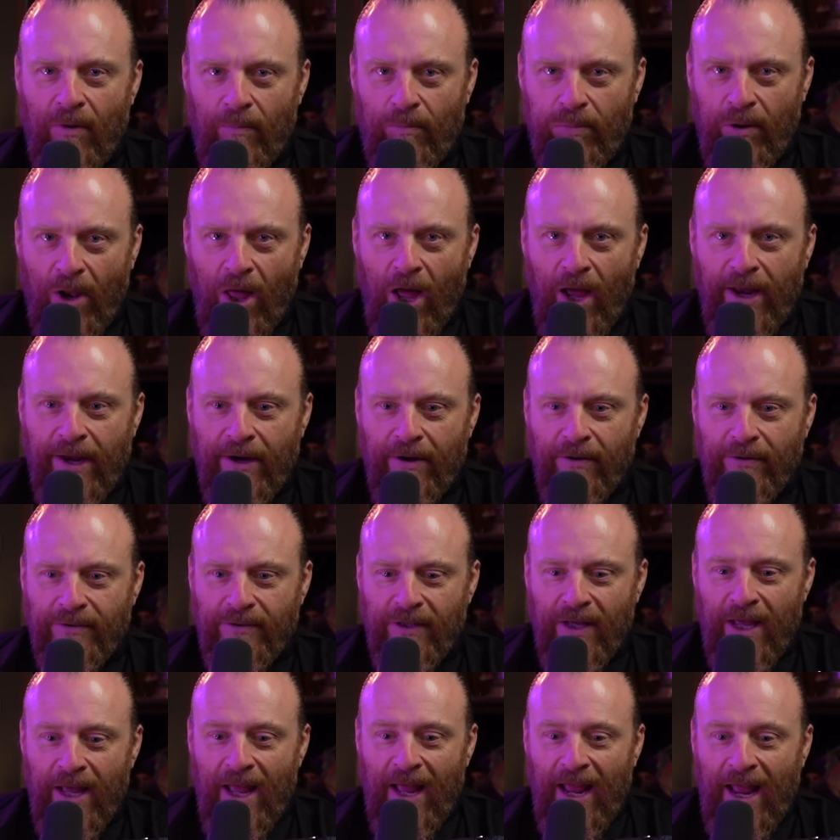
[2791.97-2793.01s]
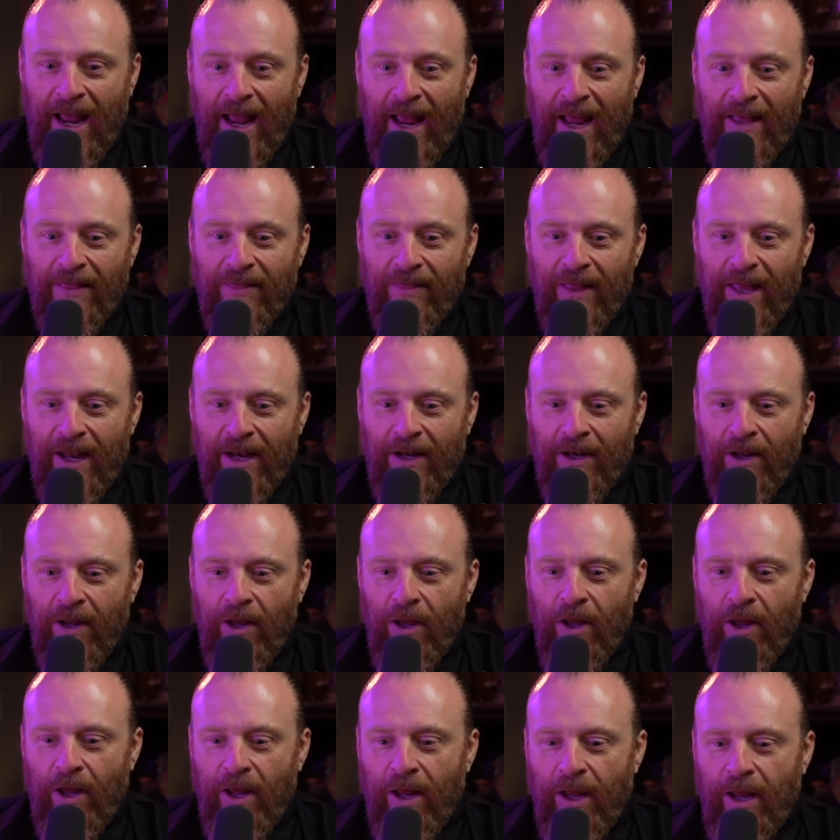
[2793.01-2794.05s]
of pliers, and then
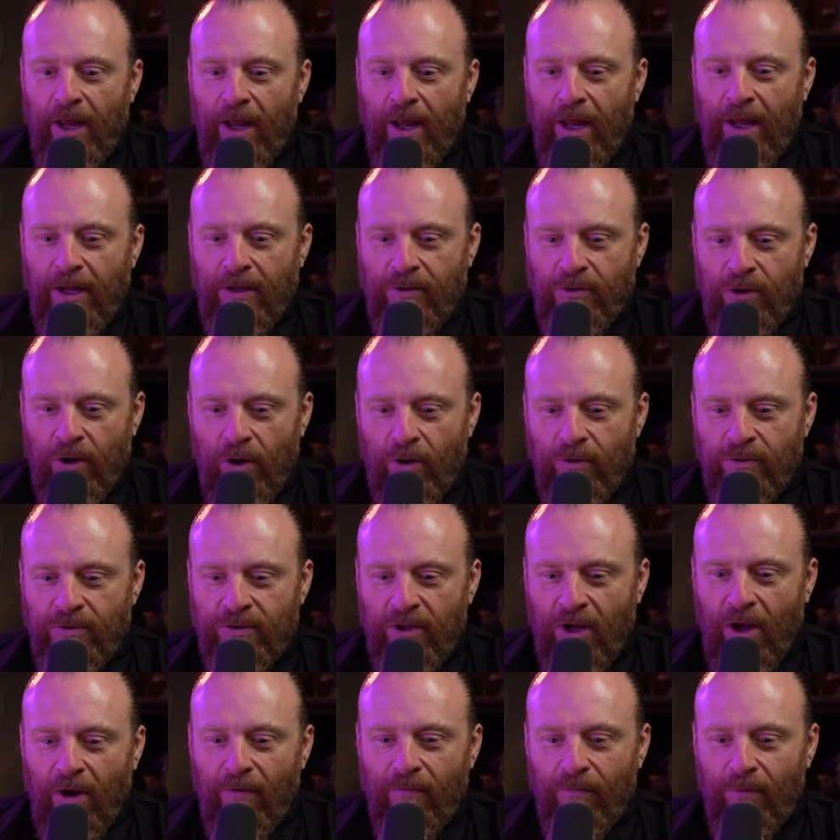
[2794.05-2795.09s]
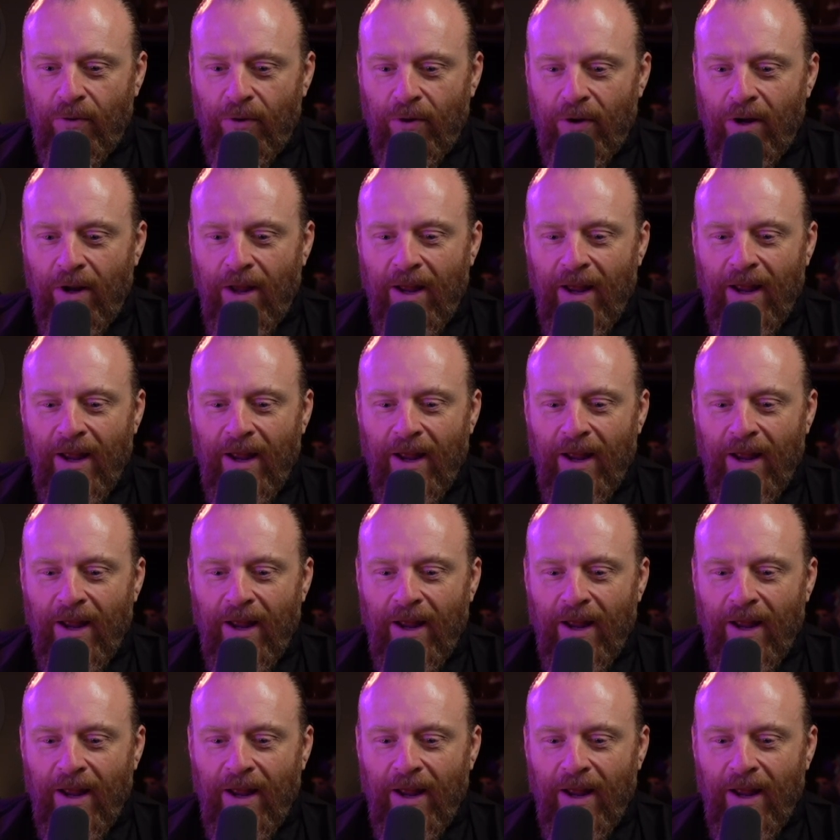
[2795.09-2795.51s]
he turns over,